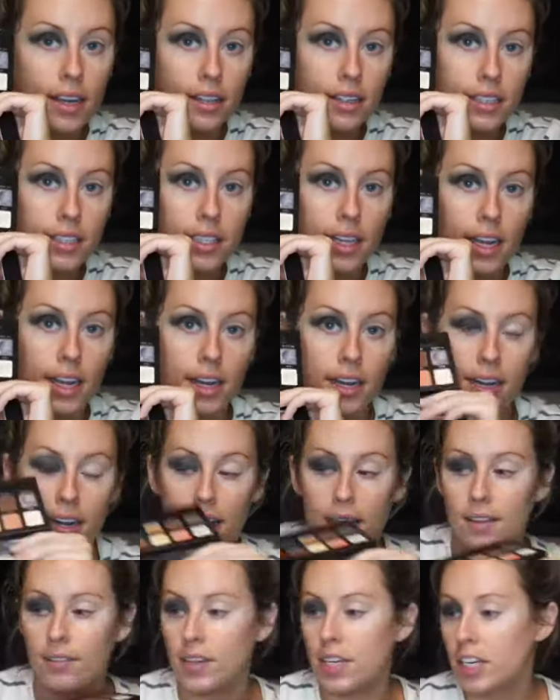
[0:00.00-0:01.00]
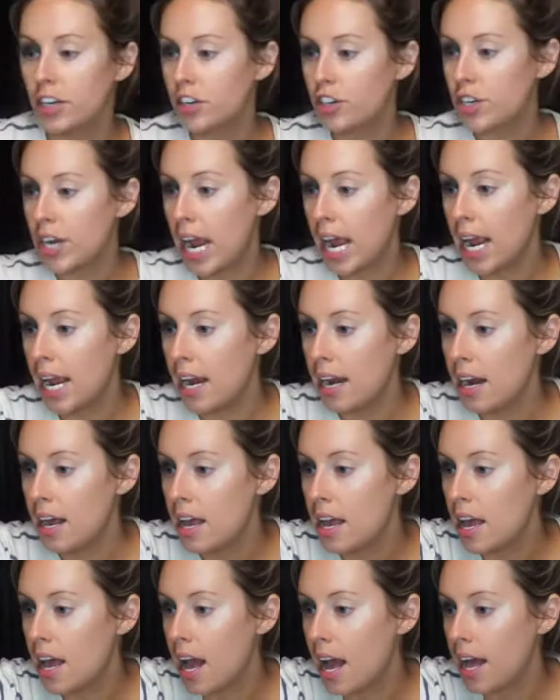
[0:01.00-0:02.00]
It's like a navy shade.
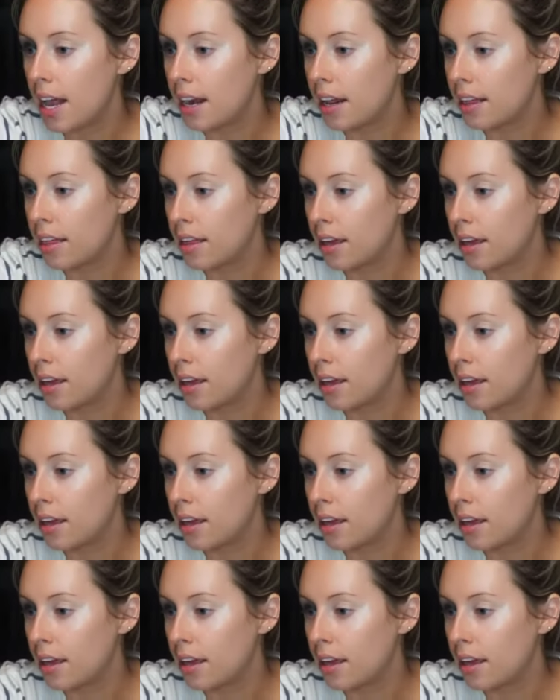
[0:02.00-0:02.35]
And I